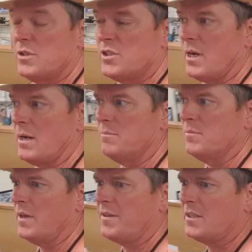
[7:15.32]
which I
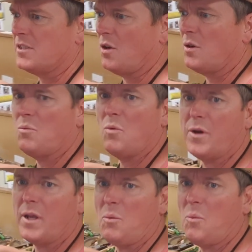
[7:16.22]
think is the only
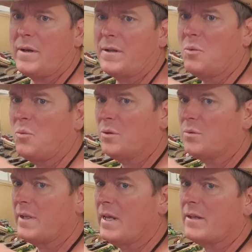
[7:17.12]
working one in the
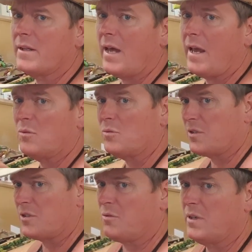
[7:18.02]
world now that
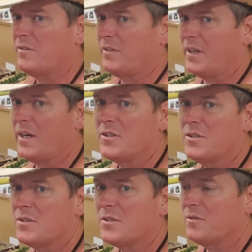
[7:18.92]
handles three different
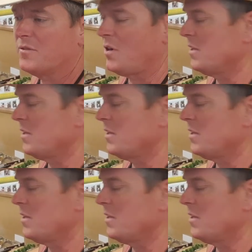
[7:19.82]
gauges of